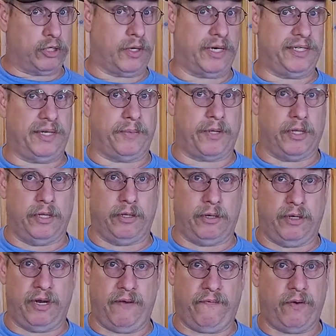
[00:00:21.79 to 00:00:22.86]
try something a
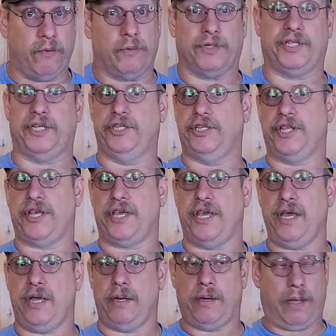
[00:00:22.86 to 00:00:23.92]
little different? We'll send you the
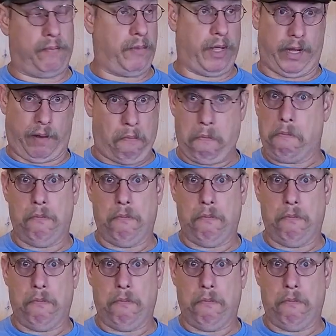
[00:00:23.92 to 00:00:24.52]
kit. I'm like,